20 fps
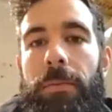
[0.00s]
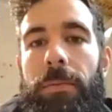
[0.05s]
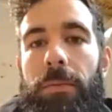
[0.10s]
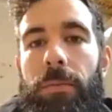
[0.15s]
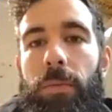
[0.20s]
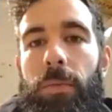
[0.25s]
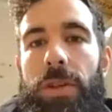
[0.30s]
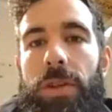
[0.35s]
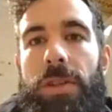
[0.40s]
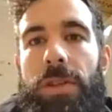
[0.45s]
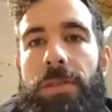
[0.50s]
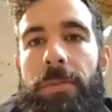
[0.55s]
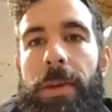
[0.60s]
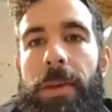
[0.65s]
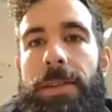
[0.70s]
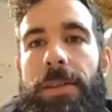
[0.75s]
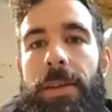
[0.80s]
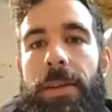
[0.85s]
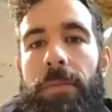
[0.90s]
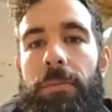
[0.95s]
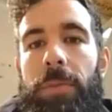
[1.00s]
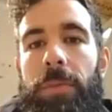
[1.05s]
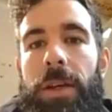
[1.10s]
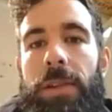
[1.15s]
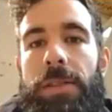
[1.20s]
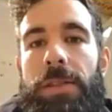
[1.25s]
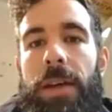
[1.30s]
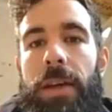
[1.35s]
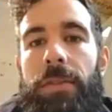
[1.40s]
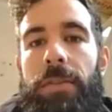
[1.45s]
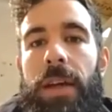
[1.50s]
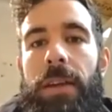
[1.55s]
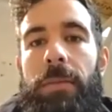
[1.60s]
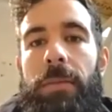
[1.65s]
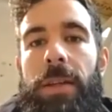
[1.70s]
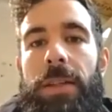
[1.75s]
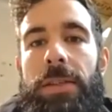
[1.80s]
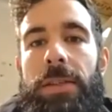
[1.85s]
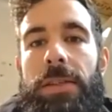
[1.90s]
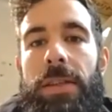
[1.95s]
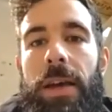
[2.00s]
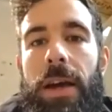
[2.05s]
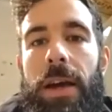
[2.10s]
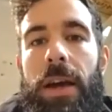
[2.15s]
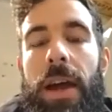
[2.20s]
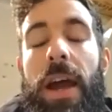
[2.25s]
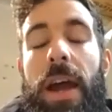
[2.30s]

which is amazing because that then mm. means that